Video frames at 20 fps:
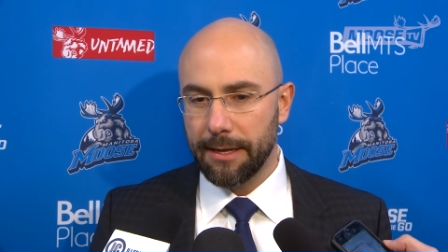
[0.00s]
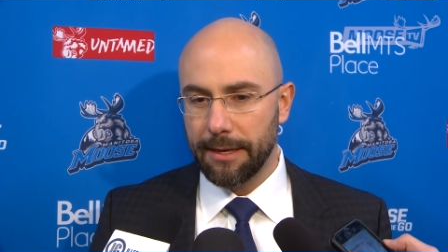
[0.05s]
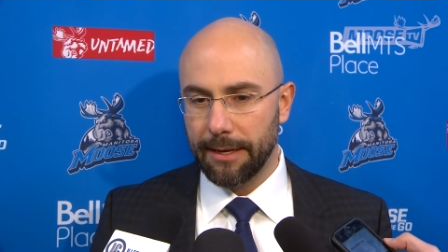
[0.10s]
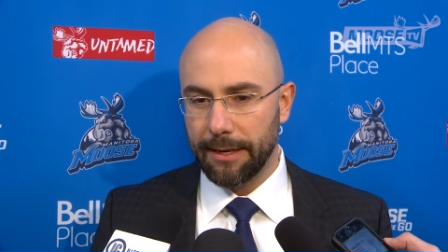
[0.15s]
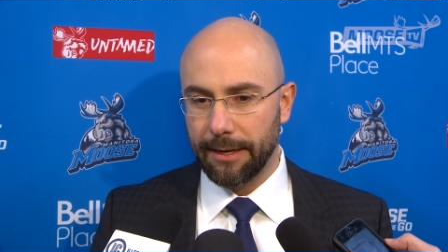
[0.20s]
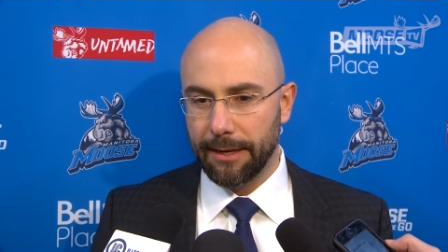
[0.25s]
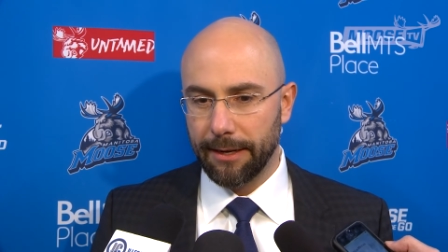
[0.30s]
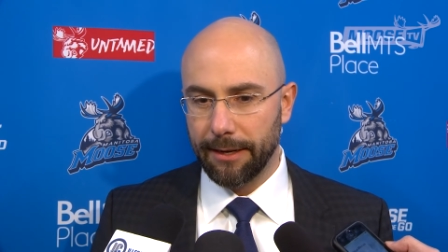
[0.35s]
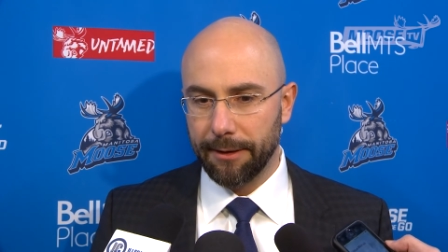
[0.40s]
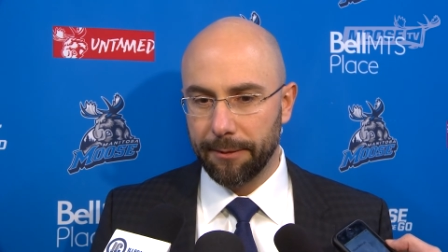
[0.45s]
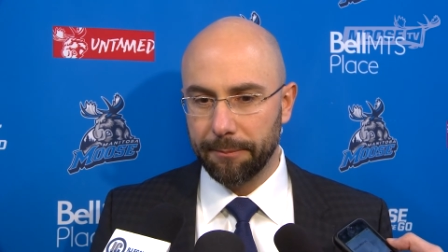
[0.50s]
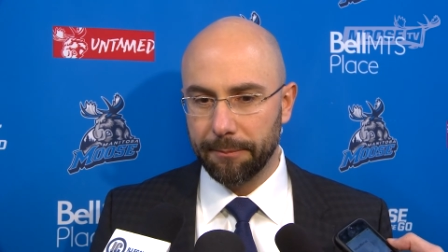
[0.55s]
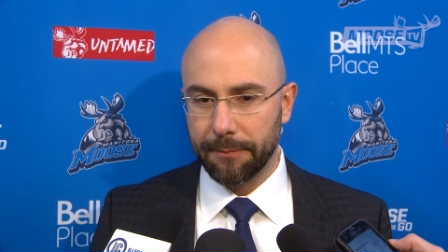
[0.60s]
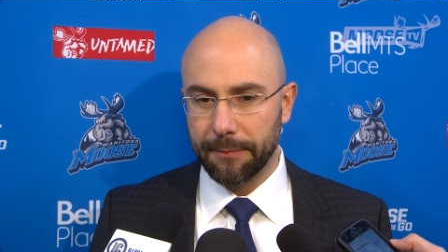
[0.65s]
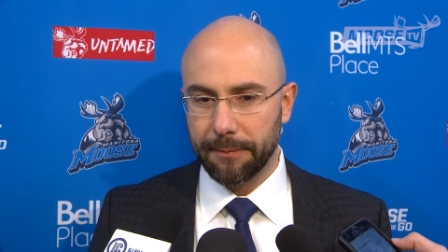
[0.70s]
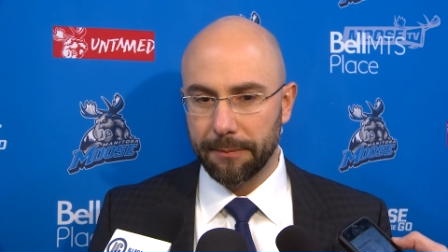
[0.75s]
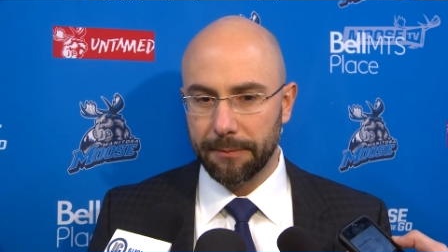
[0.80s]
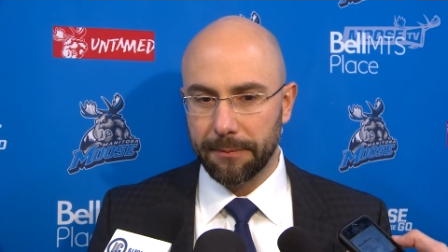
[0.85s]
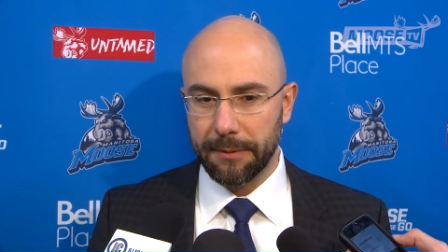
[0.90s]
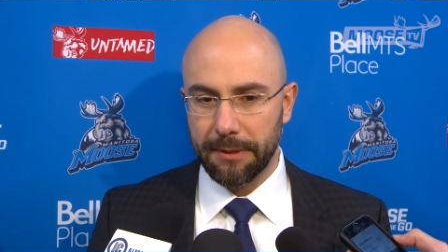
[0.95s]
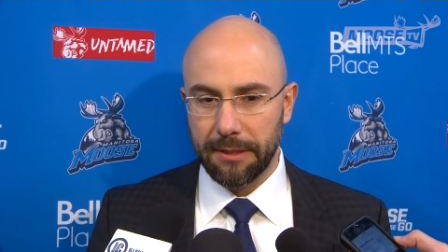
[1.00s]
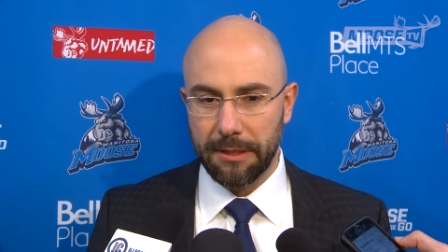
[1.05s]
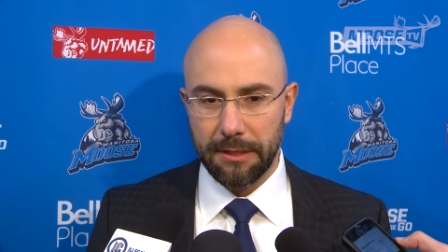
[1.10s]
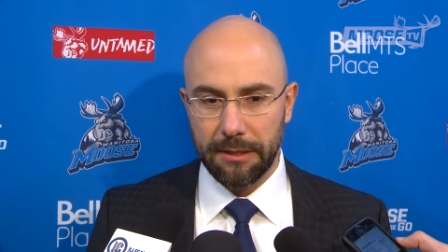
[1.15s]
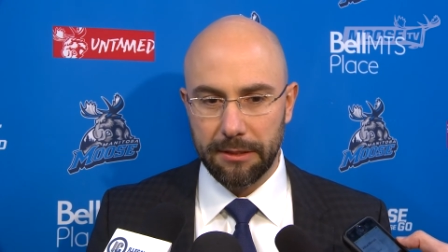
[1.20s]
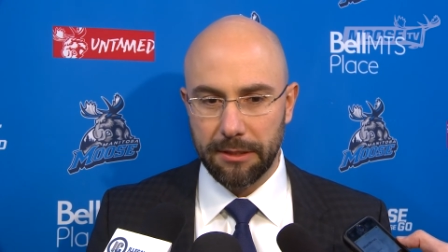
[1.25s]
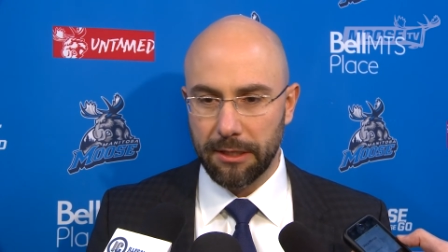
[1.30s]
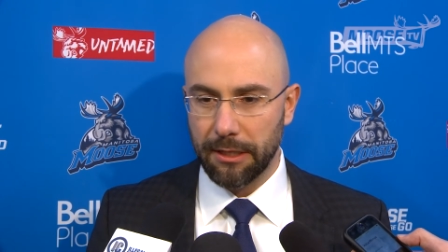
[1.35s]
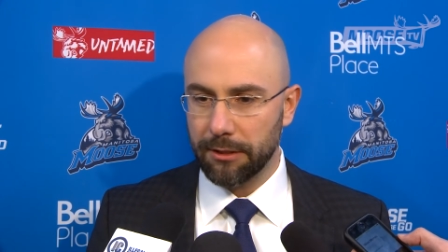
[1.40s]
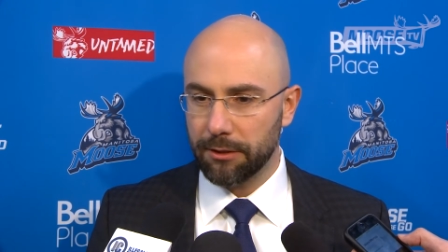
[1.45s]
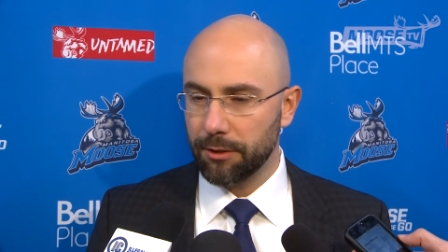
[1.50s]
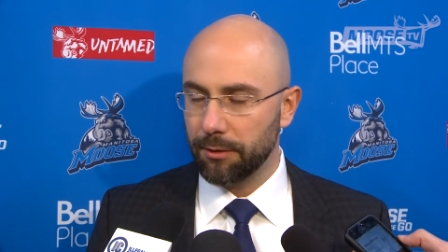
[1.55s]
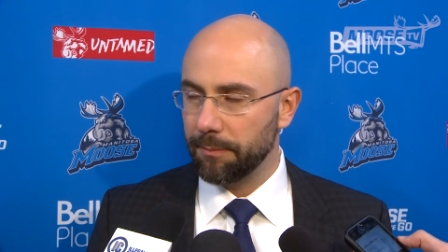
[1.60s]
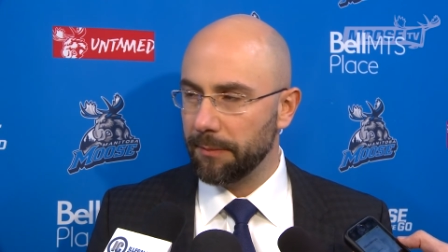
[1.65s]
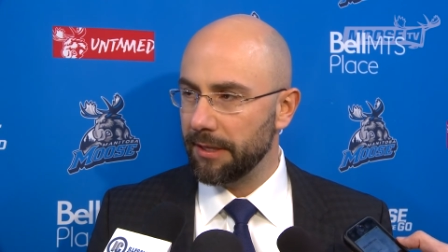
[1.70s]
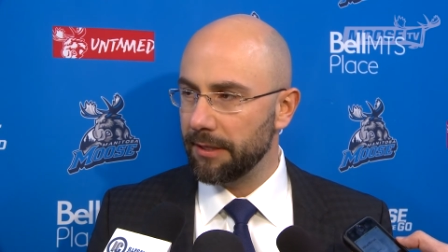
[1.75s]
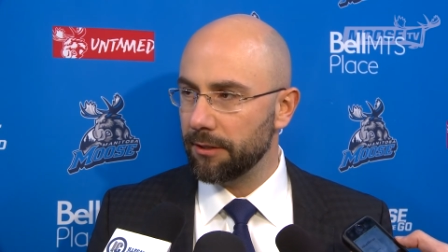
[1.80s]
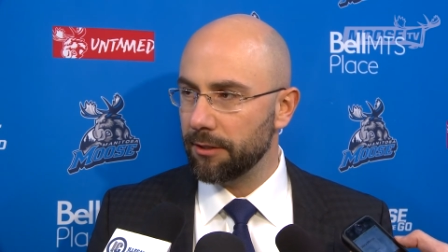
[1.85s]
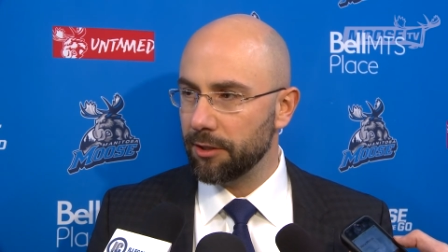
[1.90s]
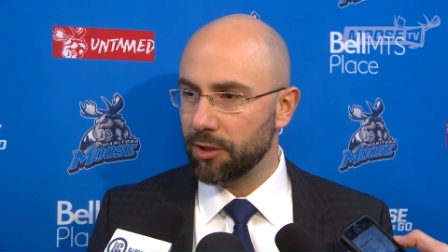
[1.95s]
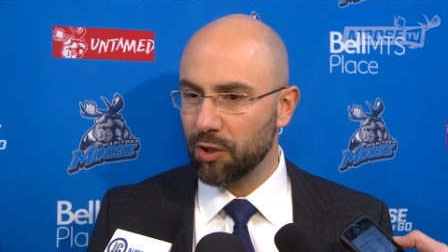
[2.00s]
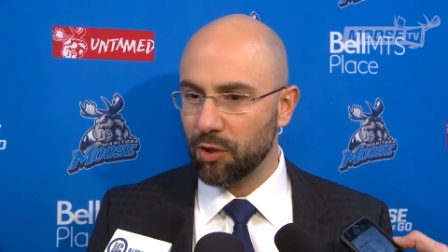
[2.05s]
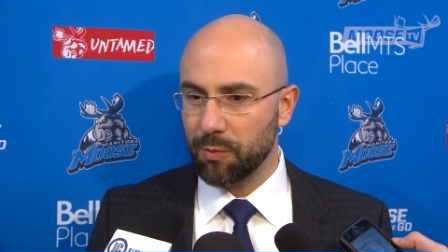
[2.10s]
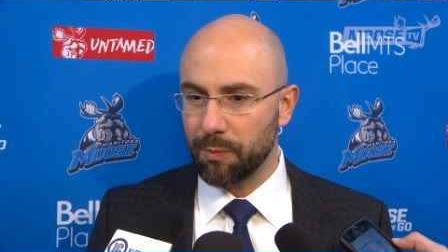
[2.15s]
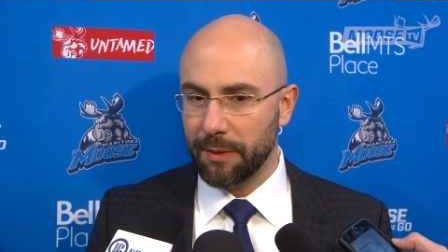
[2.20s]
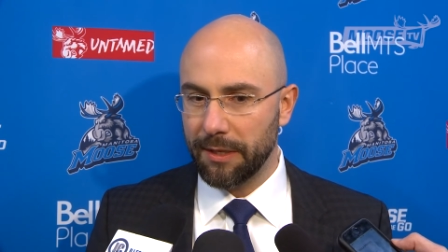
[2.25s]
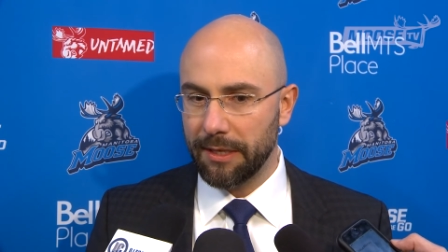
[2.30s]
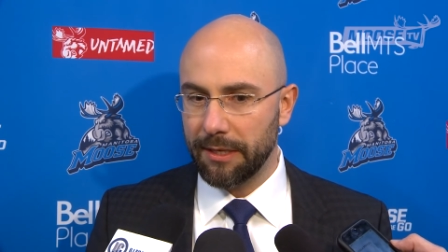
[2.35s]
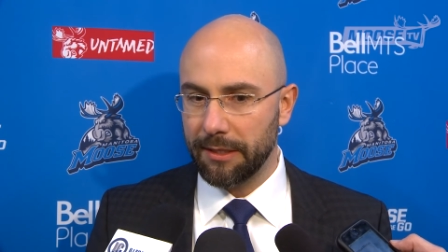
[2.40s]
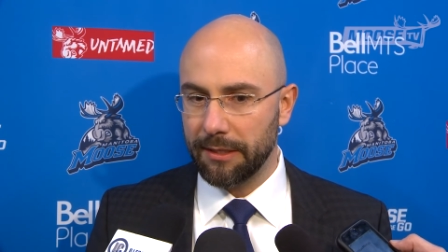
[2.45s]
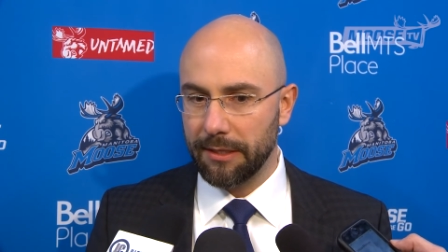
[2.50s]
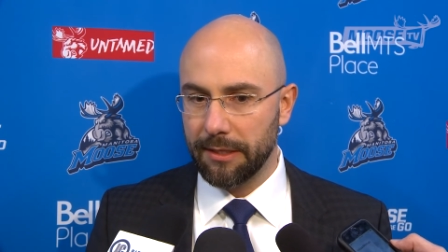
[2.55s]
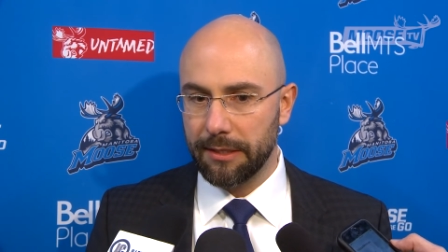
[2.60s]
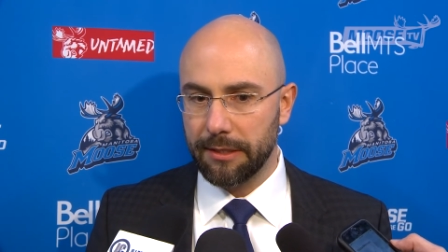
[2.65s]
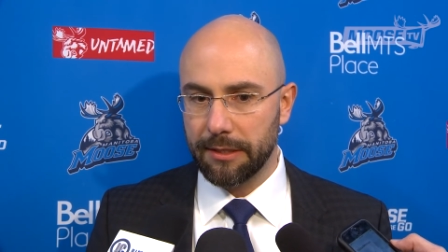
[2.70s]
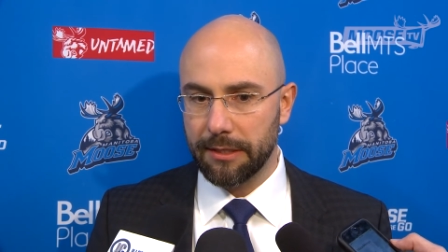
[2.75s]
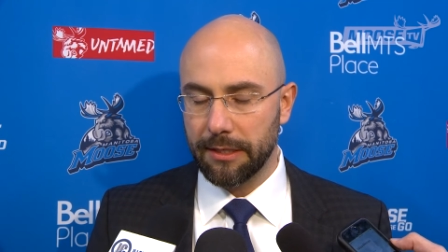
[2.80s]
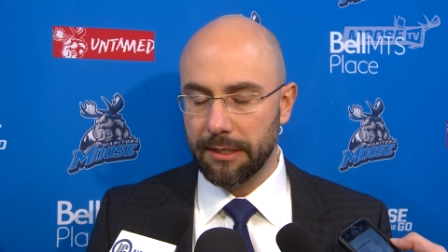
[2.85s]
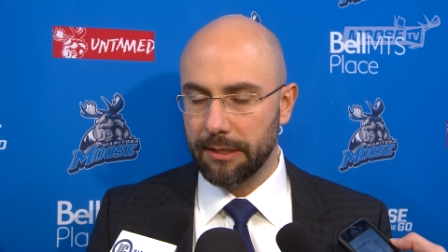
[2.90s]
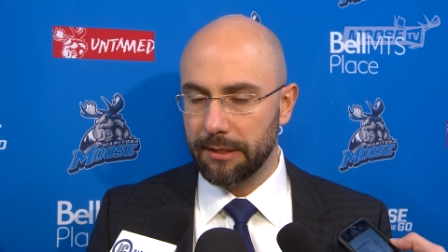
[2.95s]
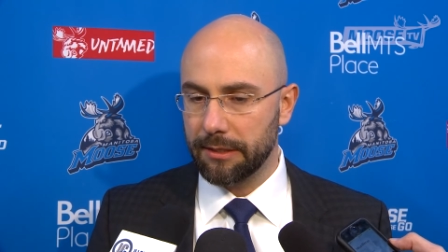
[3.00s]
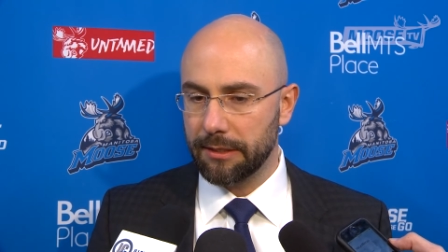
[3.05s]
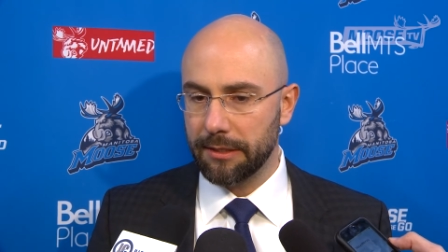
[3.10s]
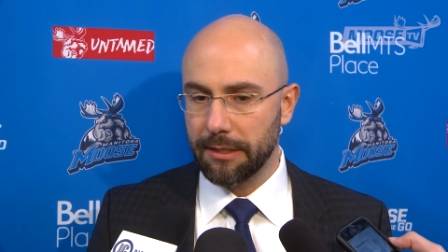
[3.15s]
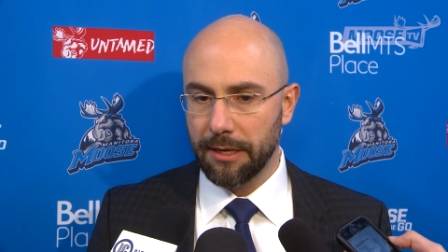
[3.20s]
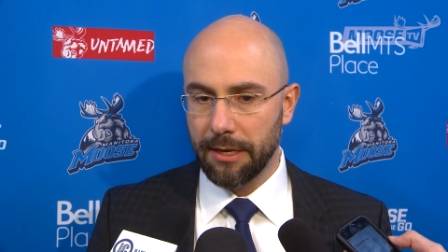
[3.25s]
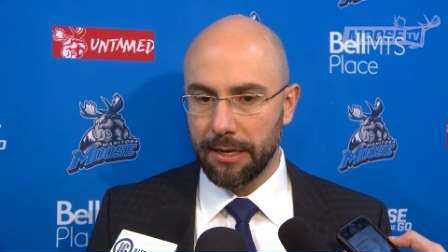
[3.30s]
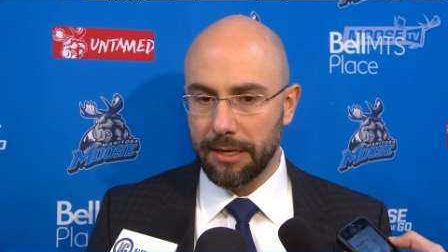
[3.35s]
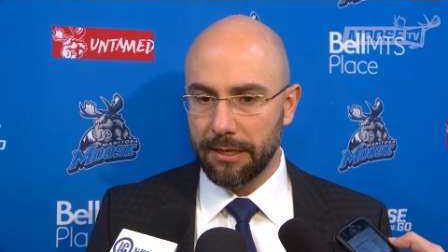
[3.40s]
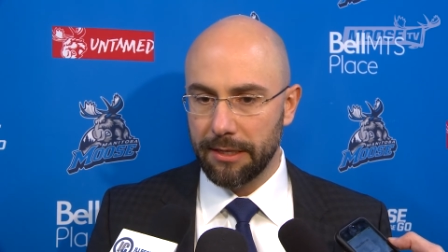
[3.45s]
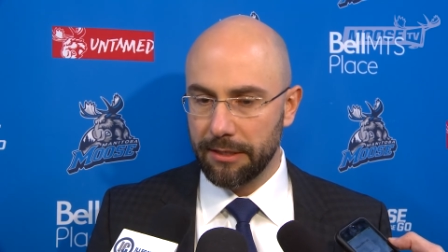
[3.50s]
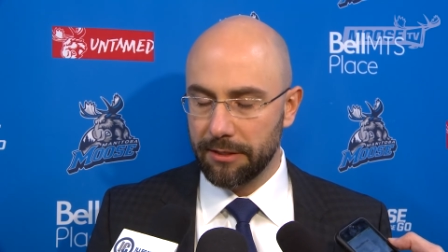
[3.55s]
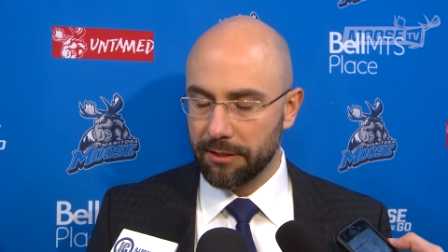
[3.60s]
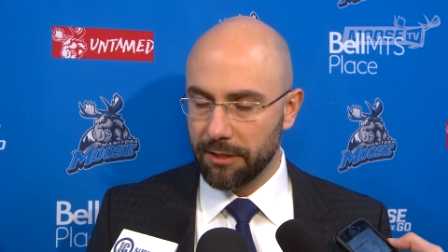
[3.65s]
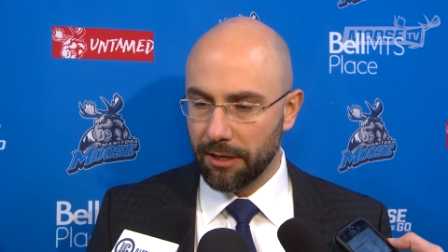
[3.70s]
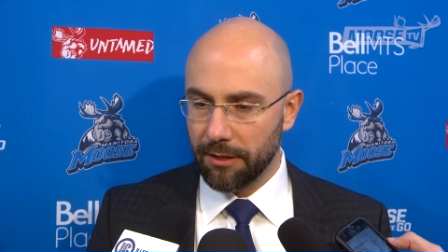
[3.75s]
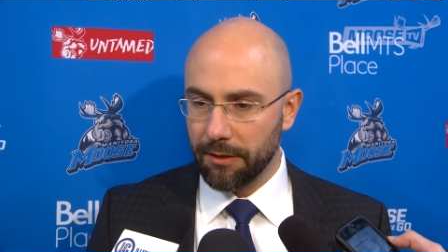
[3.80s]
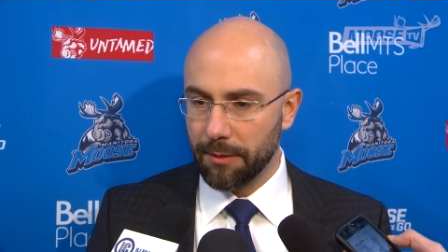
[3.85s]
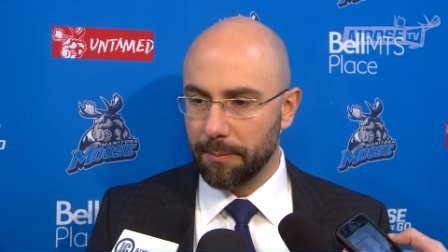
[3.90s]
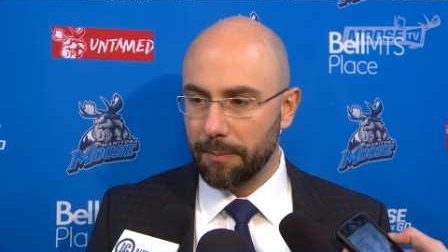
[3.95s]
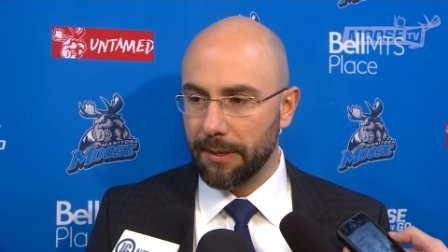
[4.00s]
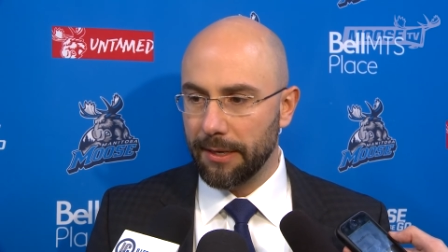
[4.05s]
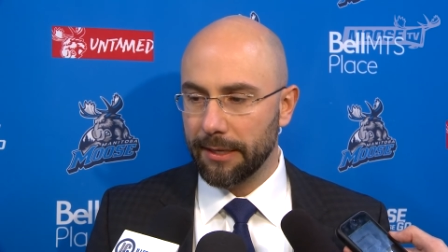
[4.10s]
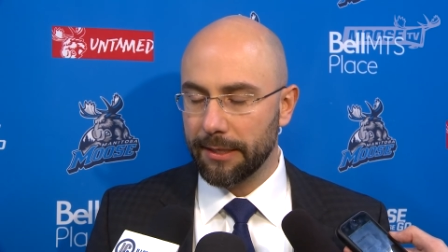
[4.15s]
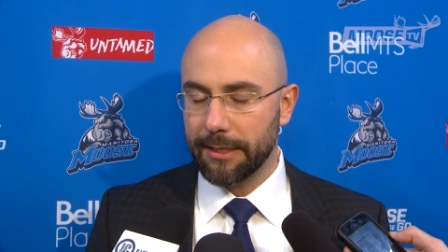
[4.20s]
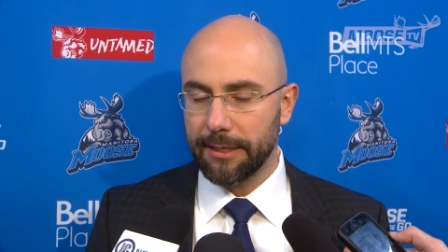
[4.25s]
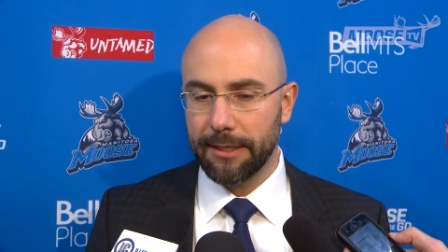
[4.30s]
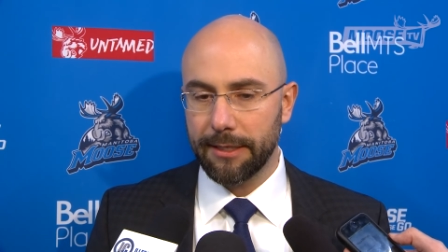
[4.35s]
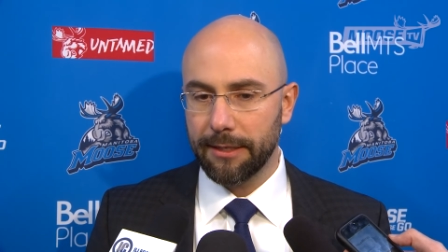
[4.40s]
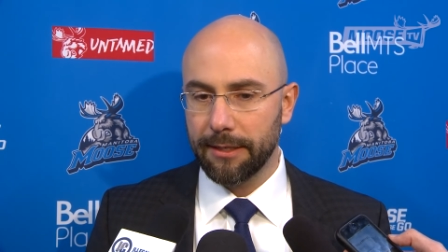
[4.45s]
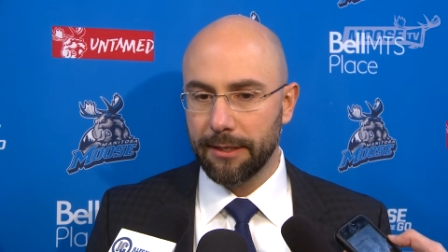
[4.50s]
Um, he's got tremendous speed. He's he's he's on the puck.